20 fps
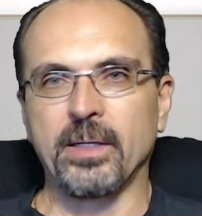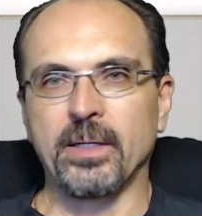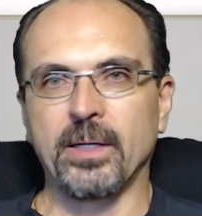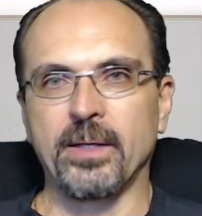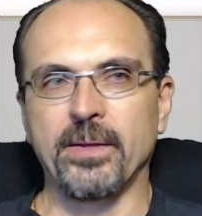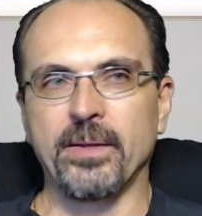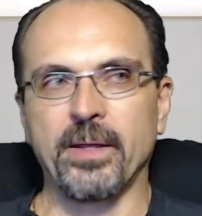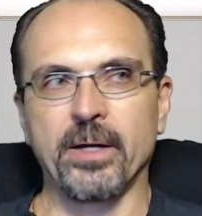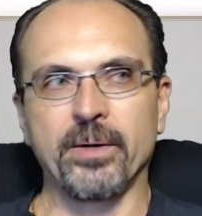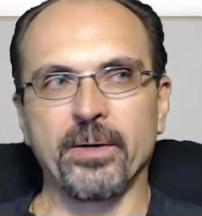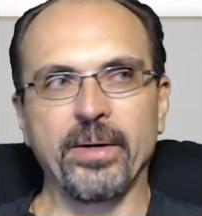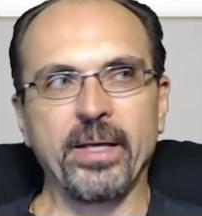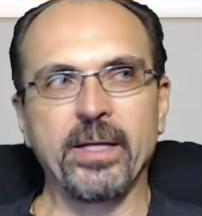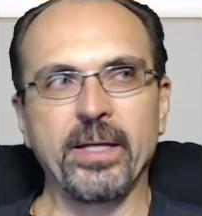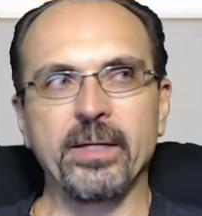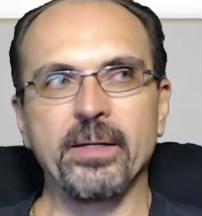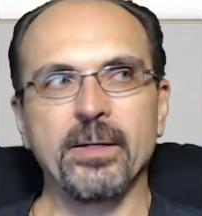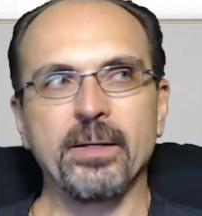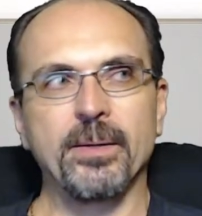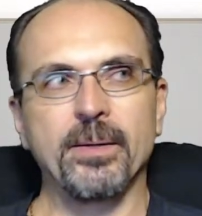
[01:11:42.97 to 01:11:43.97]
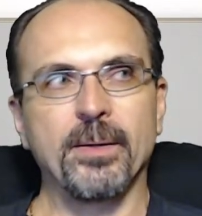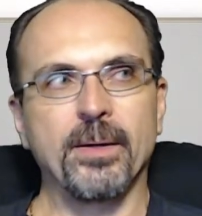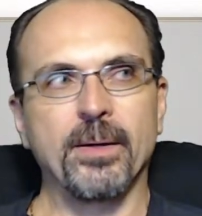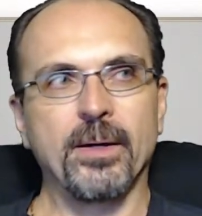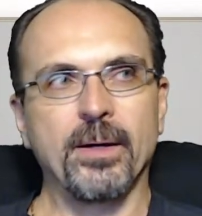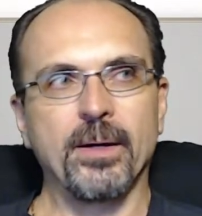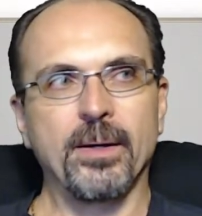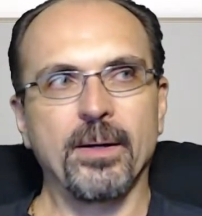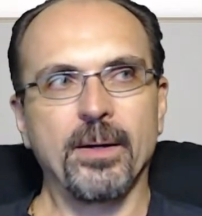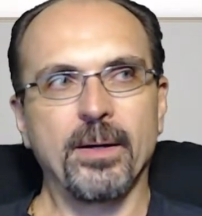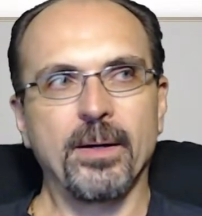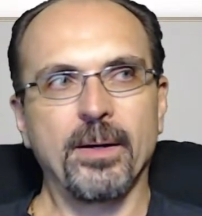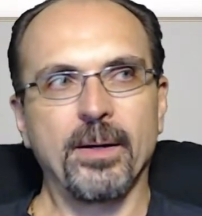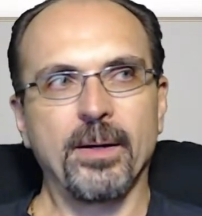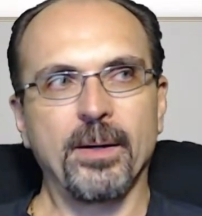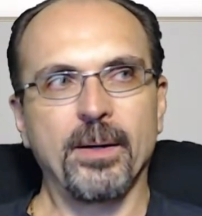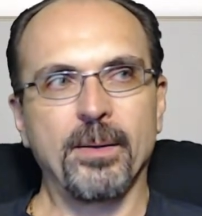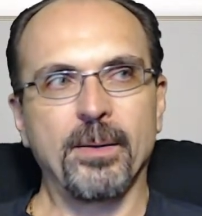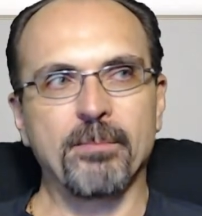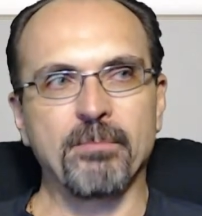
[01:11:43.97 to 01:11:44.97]
that are in
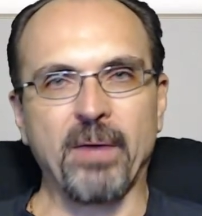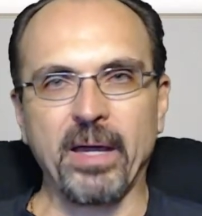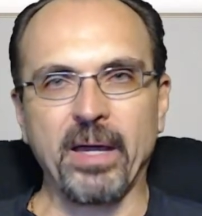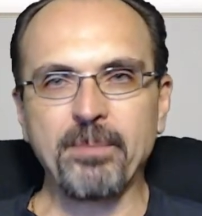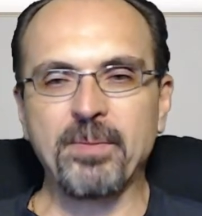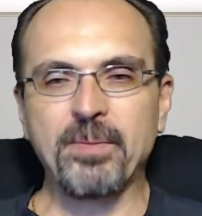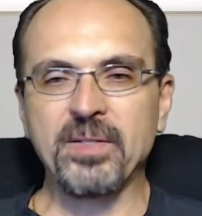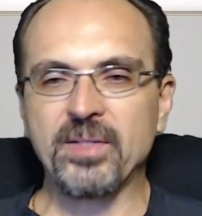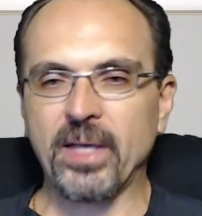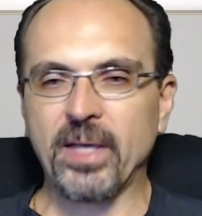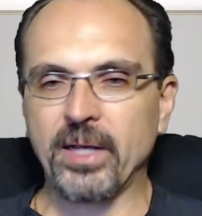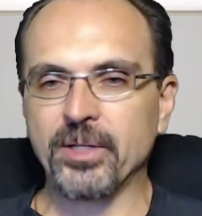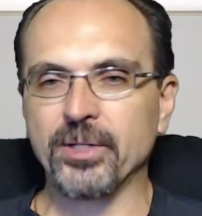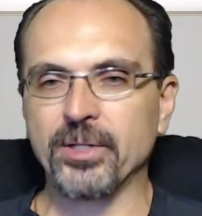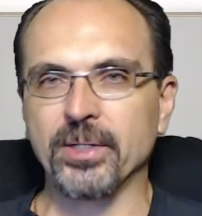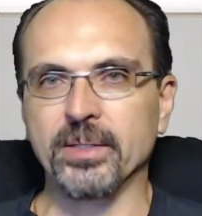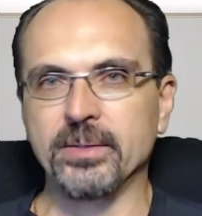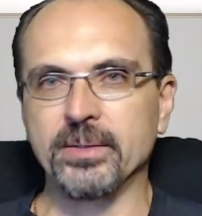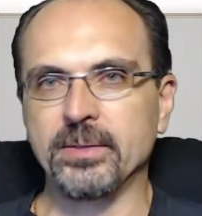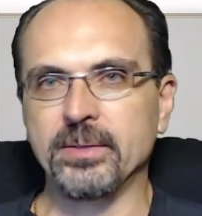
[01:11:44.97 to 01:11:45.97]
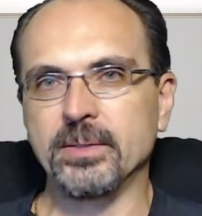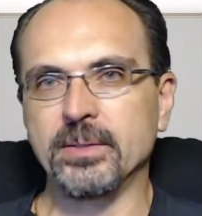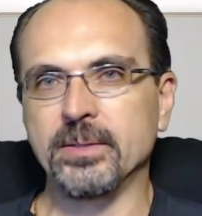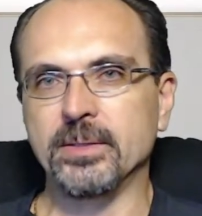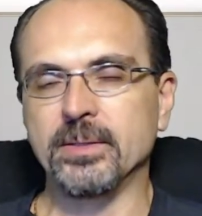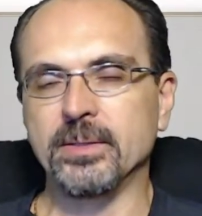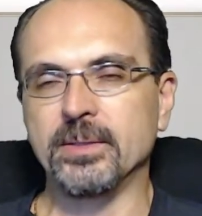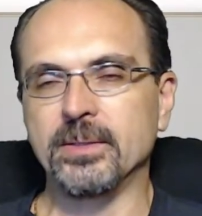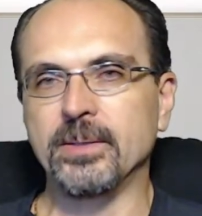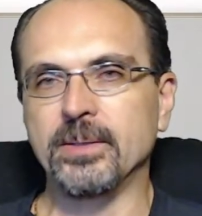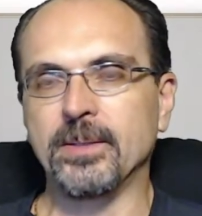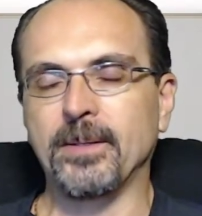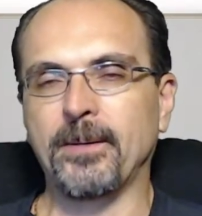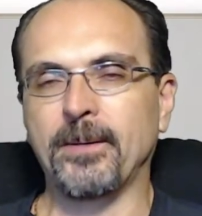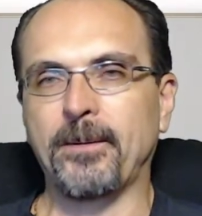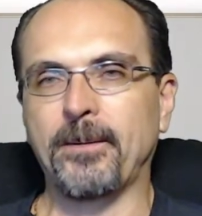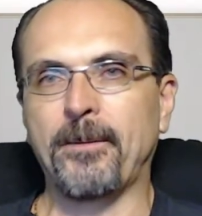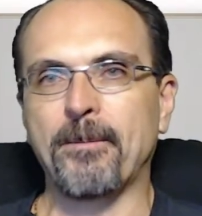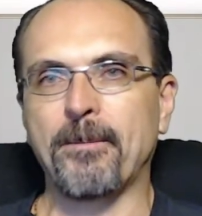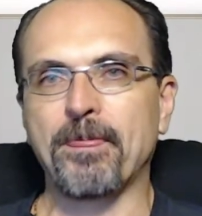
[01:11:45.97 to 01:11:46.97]
my possession
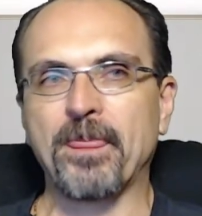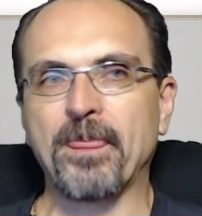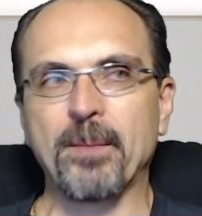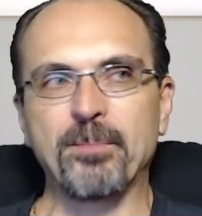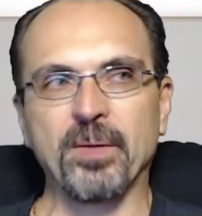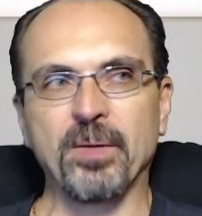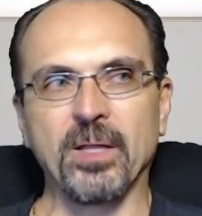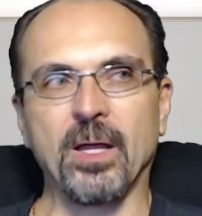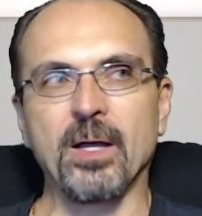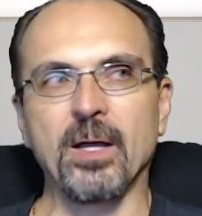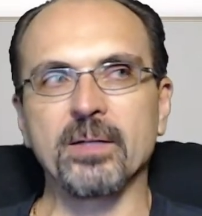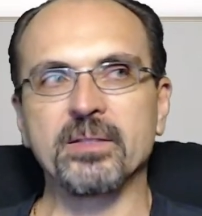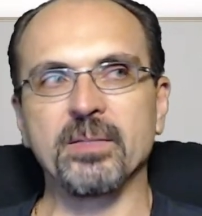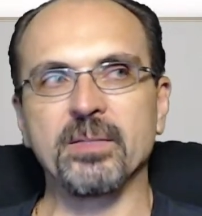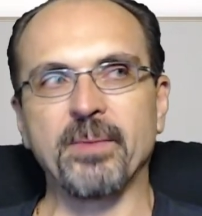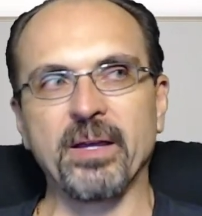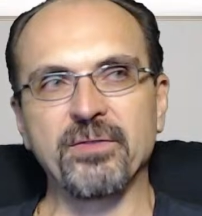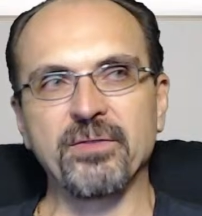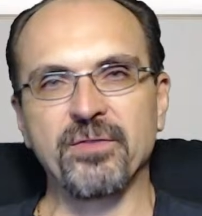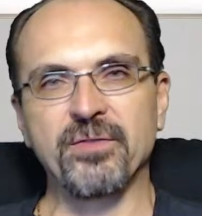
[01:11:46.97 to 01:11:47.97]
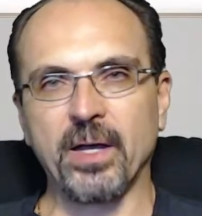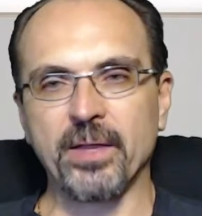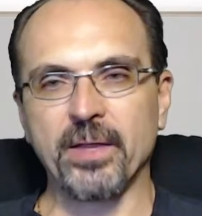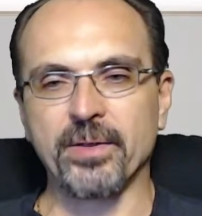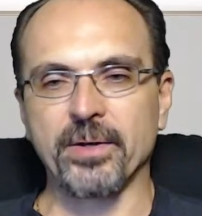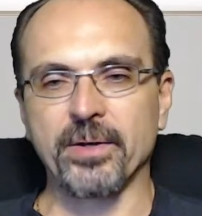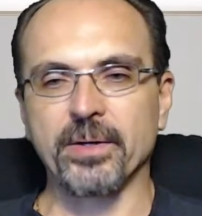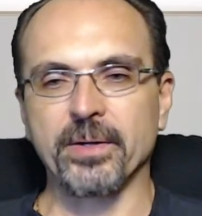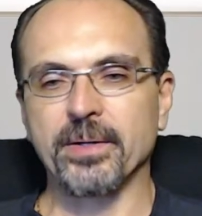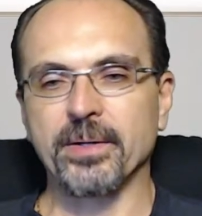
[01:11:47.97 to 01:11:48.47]
that belong to my father.